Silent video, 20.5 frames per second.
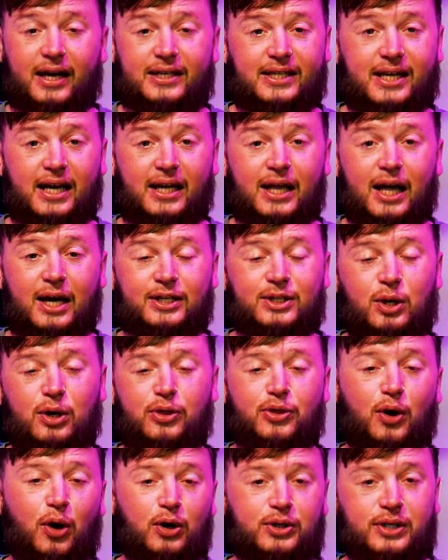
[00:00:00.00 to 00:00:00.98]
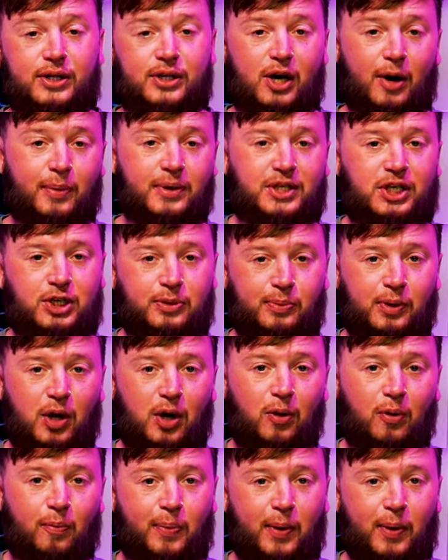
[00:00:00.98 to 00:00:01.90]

I say, let us know your thoughts in the comment section below.